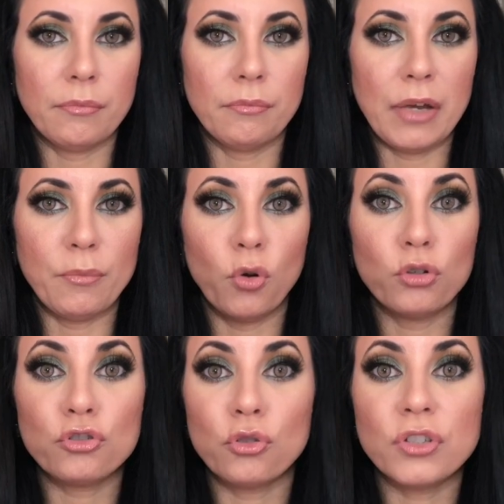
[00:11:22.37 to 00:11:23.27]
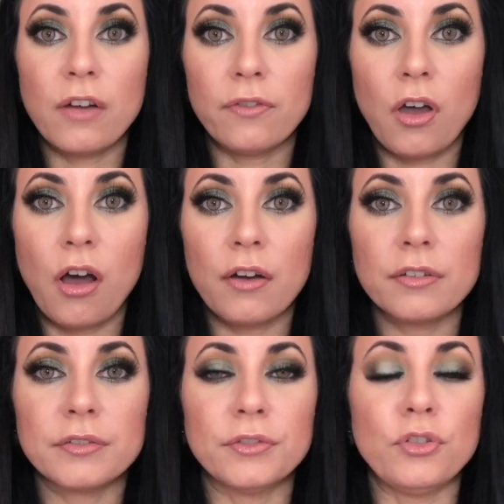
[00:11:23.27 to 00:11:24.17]
Molo, Georgia vlog,
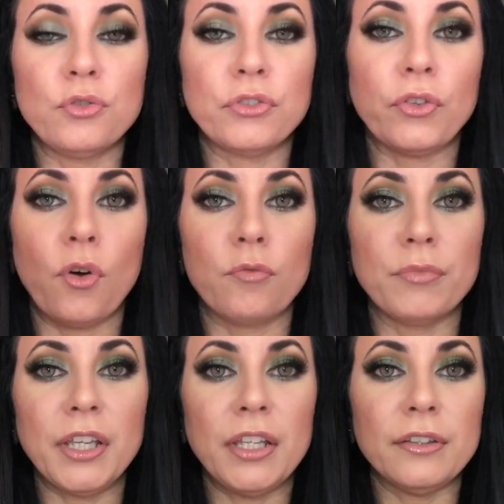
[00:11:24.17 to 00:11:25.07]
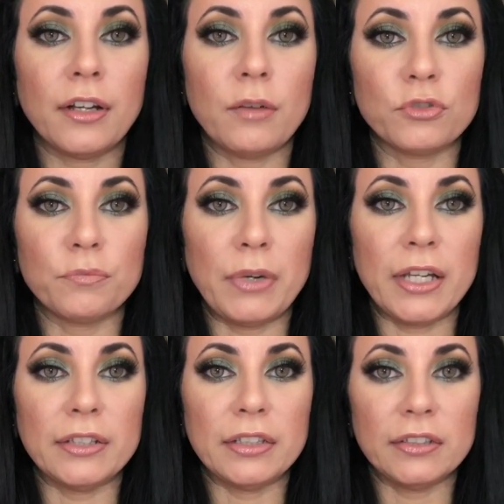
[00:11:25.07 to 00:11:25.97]
you saw me that I was
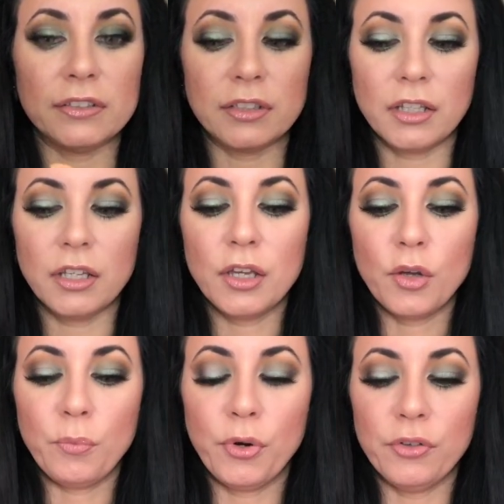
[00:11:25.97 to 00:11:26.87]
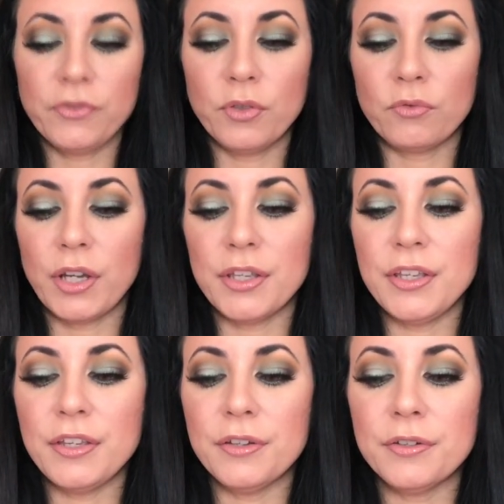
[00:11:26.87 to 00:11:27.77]
buying this perfume right
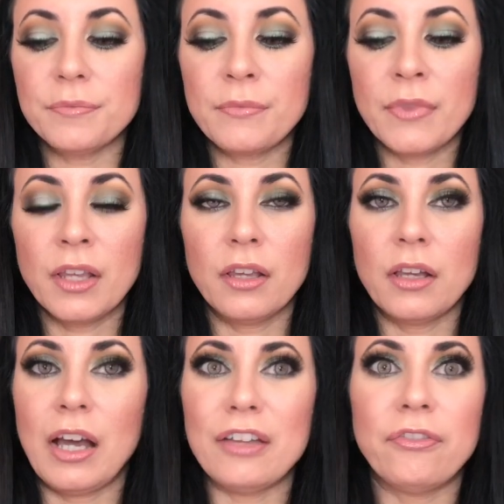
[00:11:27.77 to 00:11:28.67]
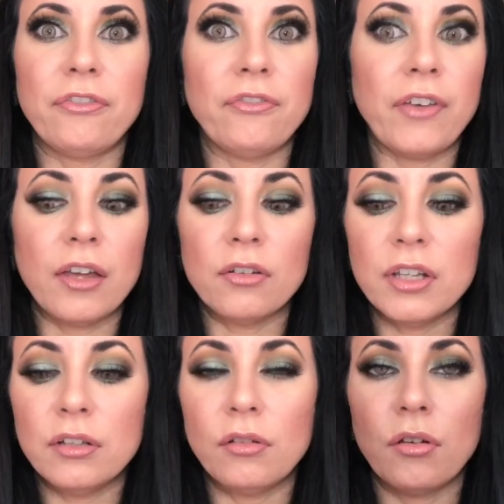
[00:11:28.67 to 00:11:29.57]
here. I fell
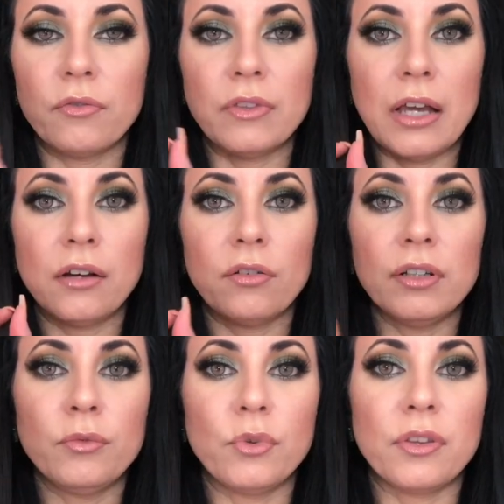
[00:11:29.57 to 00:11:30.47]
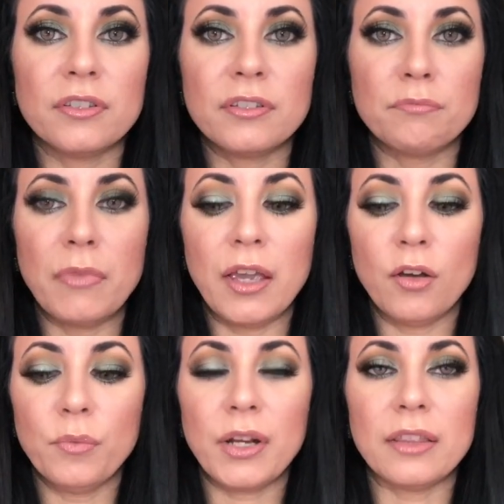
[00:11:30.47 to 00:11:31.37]
in love not only with the
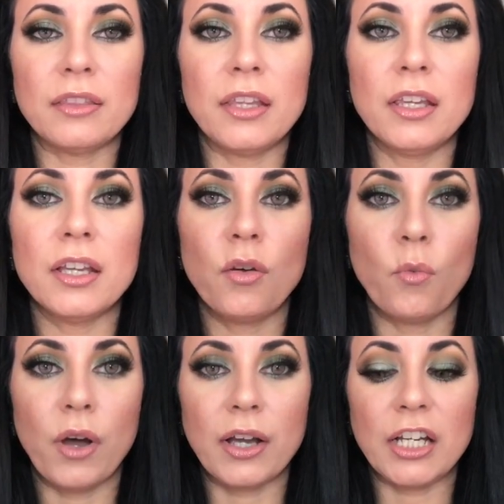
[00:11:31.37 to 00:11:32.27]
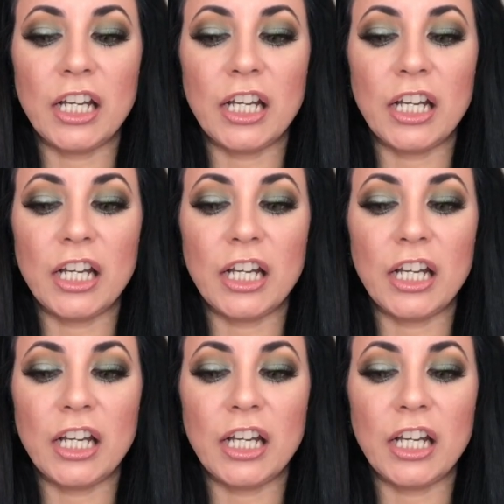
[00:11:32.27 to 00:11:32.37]
smell, but I think what